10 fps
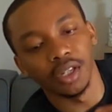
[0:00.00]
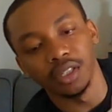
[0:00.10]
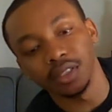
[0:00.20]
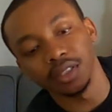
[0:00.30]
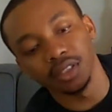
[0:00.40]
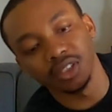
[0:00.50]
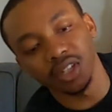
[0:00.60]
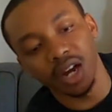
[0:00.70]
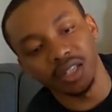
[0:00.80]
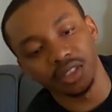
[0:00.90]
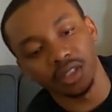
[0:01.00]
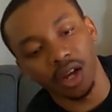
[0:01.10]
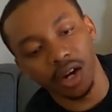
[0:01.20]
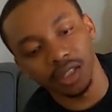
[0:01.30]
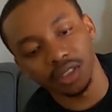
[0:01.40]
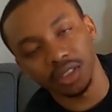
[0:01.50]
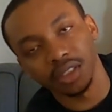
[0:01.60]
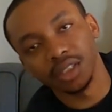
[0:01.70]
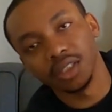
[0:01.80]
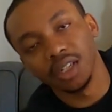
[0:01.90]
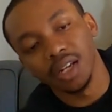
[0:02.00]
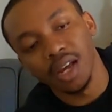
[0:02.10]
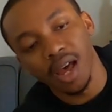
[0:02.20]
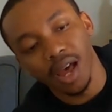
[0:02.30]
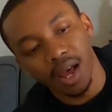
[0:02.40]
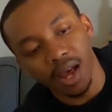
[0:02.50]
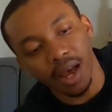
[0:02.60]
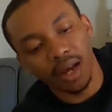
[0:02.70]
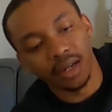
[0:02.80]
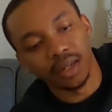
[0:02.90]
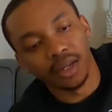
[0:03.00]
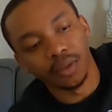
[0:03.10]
This is a size large, and